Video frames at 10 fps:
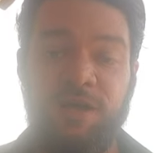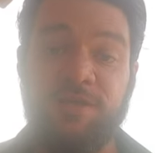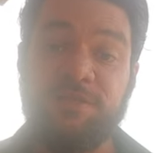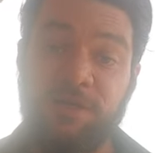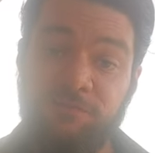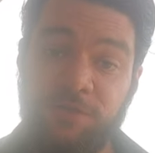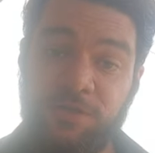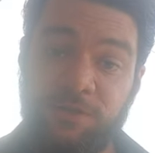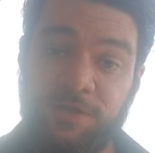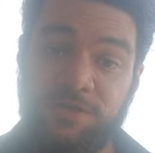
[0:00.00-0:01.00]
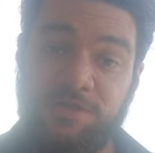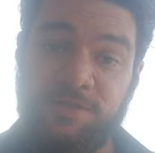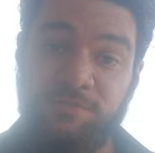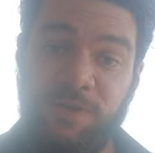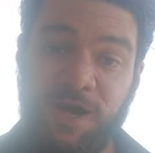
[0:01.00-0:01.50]
is
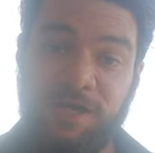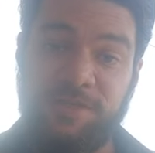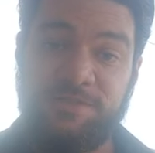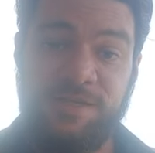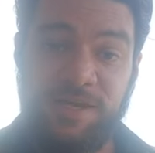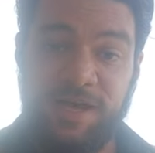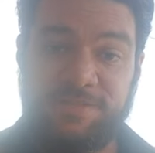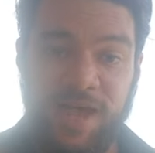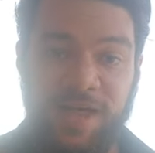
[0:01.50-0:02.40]
influenced by T.S.